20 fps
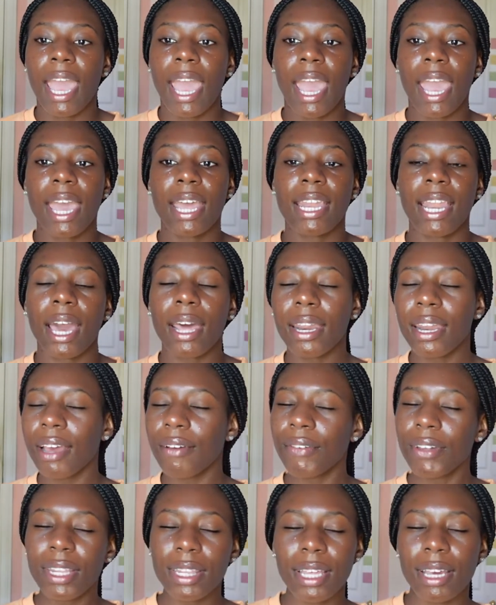And now that I
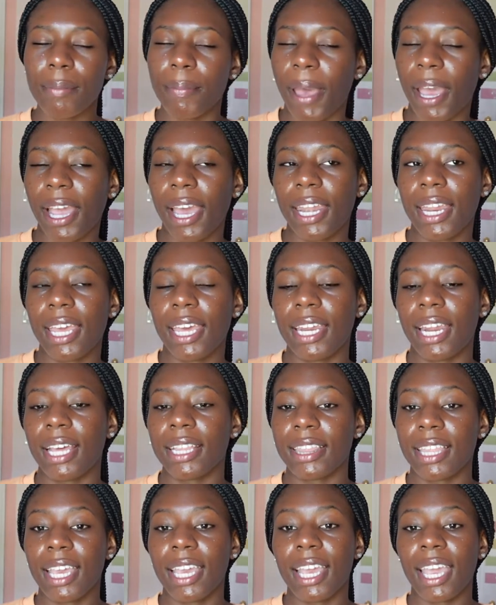really look back at it and I
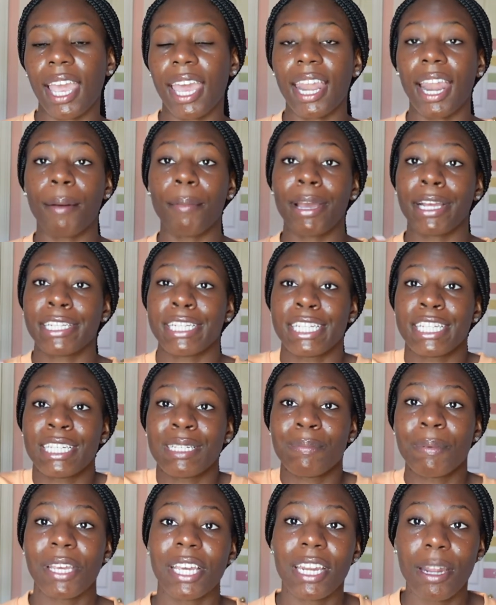think, and I'm actually
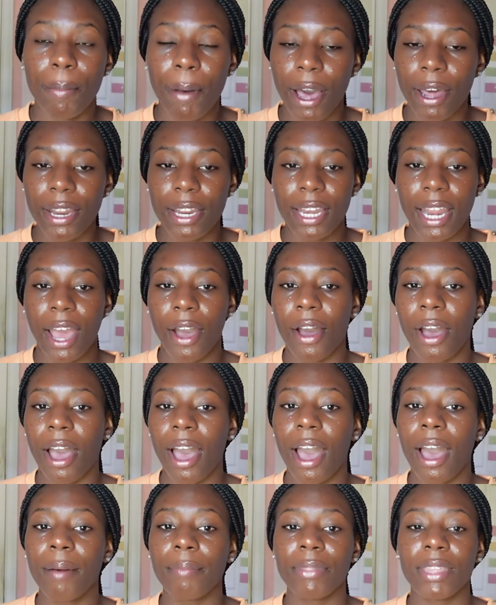speaking about it now,
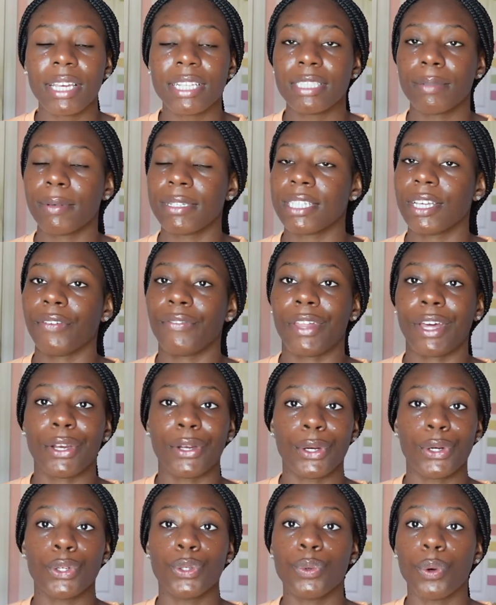I'm thinking to myself, like,
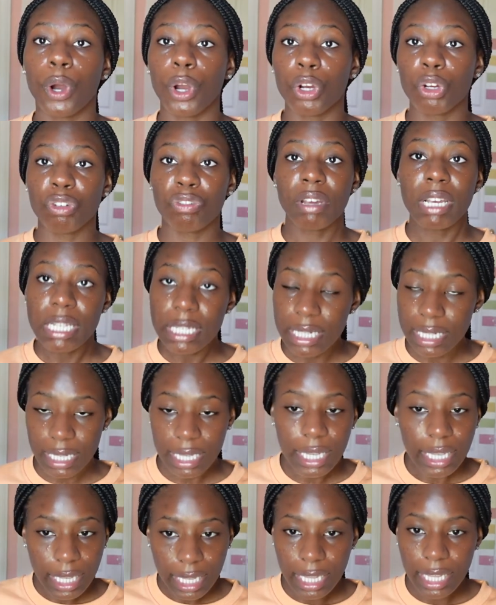girl, you are
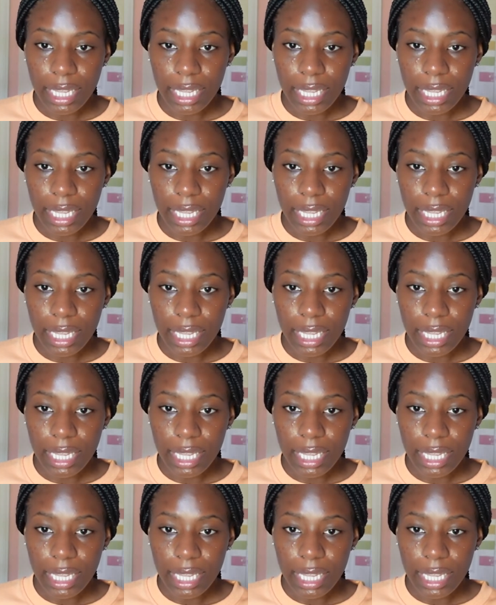crazy.